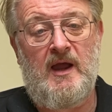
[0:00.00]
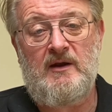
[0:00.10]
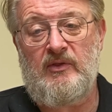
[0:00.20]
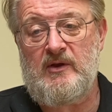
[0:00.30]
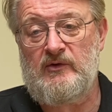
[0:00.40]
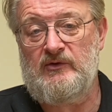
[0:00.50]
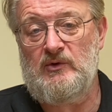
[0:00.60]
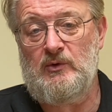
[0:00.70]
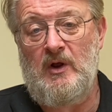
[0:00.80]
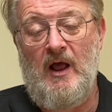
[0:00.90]
anything at
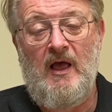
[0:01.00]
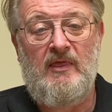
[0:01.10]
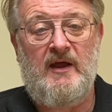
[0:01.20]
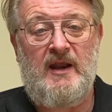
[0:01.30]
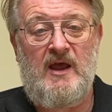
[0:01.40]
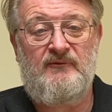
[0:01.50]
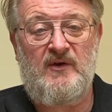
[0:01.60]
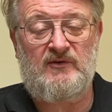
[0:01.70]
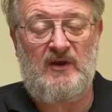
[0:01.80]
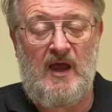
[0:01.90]
all, then
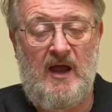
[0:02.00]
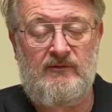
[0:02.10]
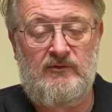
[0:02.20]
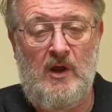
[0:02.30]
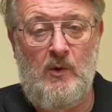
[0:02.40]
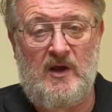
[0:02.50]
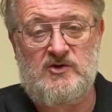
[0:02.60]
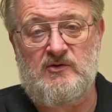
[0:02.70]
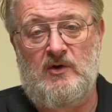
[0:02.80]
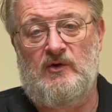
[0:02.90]
Airfix at no
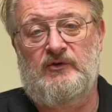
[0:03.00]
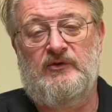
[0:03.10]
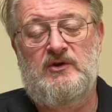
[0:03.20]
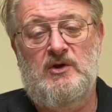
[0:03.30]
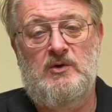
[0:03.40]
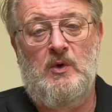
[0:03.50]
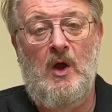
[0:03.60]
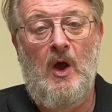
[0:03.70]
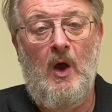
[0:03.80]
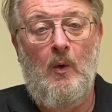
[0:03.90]
extra cost to you
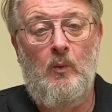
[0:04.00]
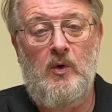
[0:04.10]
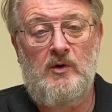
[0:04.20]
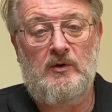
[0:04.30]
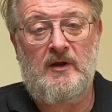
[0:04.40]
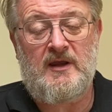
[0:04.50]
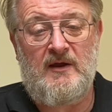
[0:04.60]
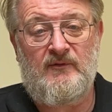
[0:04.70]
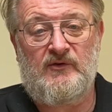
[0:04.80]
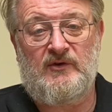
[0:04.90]
will
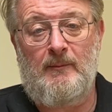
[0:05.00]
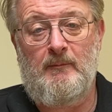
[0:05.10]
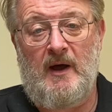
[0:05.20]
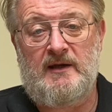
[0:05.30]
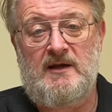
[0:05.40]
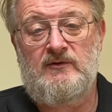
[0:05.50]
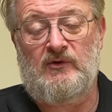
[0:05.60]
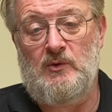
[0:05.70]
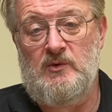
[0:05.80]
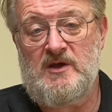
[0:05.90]
give some money
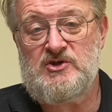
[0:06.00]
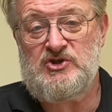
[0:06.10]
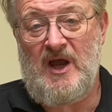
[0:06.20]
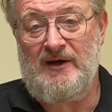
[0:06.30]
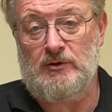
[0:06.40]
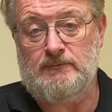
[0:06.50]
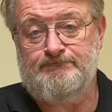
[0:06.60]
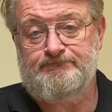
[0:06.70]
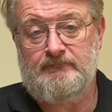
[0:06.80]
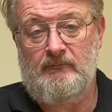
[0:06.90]
to this channel.
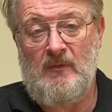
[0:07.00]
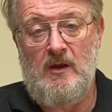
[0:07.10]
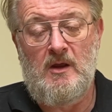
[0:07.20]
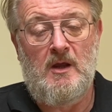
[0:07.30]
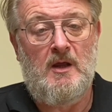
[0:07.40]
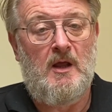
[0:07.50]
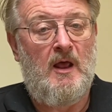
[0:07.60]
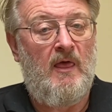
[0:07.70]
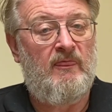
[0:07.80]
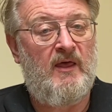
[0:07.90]

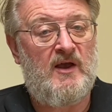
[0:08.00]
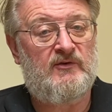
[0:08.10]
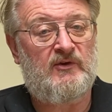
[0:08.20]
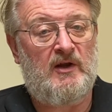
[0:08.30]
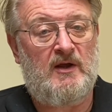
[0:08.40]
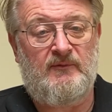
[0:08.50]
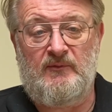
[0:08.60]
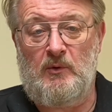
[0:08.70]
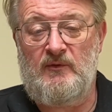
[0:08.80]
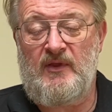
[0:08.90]
That's enough of
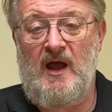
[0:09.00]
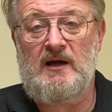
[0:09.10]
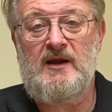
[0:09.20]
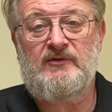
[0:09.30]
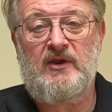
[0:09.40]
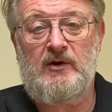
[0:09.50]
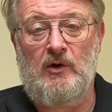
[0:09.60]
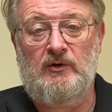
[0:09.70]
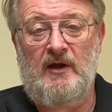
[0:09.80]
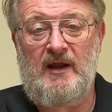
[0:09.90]
all of that. Let's get
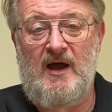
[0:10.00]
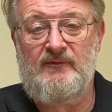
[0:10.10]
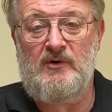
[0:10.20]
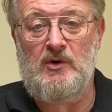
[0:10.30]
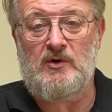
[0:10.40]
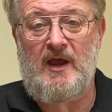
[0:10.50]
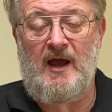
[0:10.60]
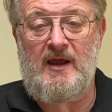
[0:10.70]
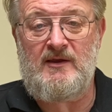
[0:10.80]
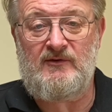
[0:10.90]
on and have a look
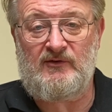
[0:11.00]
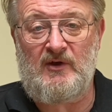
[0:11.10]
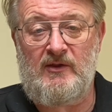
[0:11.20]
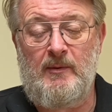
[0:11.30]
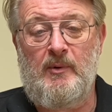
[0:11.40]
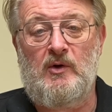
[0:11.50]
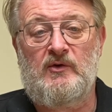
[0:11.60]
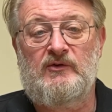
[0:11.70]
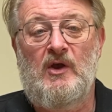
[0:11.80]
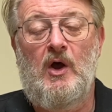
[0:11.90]
inside the
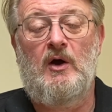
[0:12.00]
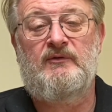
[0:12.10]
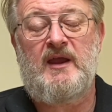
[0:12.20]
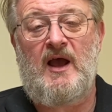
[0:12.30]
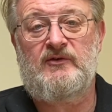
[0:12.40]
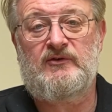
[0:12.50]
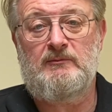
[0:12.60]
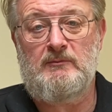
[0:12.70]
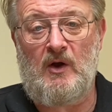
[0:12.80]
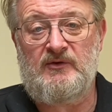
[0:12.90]
box of the
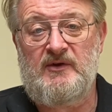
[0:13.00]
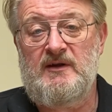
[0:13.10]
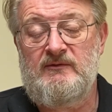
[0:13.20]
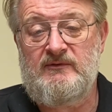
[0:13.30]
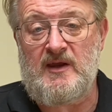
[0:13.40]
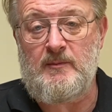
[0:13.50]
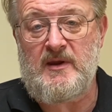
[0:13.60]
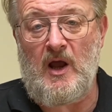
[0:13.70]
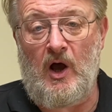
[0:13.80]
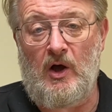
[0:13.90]
Aston Martin
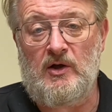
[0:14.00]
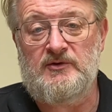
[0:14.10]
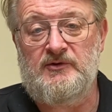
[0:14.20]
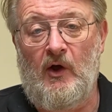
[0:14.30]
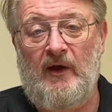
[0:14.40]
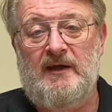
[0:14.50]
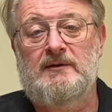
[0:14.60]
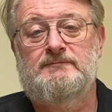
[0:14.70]
DBR9.